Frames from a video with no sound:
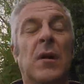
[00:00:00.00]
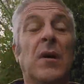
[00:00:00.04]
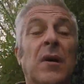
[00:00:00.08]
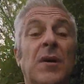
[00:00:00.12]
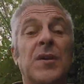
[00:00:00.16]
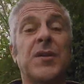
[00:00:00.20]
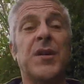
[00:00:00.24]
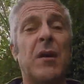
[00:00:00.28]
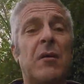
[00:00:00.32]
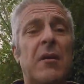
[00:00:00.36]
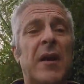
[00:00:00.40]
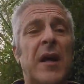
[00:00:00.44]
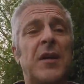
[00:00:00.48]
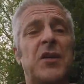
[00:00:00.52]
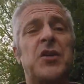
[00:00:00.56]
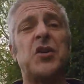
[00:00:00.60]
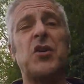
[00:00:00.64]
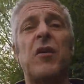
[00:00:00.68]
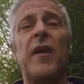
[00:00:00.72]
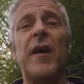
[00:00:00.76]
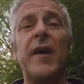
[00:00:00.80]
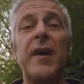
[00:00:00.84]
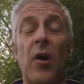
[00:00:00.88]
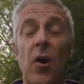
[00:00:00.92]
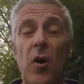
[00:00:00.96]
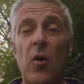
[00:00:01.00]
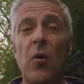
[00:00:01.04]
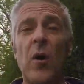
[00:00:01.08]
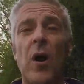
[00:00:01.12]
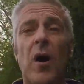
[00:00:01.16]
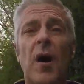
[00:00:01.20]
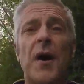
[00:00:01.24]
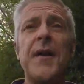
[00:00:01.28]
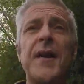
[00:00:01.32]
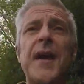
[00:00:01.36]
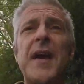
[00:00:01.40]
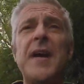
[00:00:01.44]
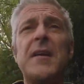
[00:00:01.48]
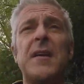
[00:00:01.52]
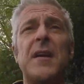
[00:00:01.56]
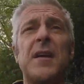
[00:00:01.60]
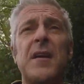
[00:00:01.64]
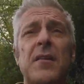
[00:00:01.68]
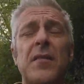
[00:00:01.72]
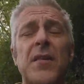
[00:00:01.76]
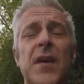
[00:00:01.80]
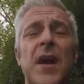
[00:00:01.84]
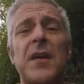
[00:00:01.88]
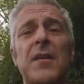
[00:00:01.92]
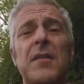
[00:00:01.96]
So literally all I needed
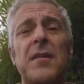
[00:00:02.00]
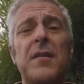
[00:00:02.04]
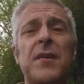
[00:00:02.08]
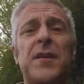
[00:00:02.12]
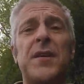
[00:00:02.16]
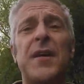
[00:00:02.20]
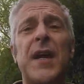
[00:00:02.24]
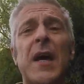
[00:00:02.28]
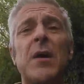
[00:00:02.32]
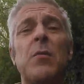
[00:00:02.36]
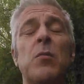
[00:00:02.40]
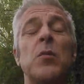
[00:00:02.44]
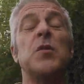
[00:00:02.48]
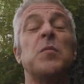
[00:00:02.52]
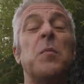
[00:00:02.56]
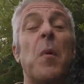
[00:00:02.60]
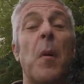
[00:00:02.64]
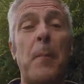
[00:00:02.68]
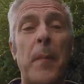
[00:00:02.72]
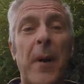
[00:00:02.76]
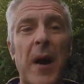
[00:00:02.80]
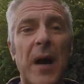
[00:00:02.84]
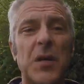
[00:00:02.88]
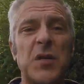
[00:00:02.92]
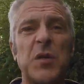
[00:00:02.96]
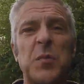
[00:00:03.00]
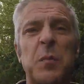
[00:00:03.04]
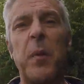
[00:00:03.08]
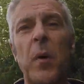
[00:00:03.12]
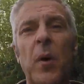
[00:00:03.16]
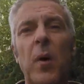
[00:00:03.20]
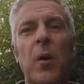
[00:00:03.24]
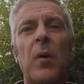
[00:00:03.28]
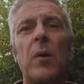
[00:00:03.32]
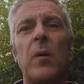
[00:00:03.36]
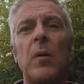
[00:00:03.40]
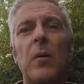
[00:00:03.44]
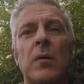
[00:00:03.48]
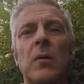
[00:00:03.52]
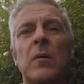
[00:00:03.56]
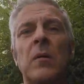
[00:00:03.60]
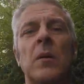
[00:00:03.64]
at the end of the day was my passport,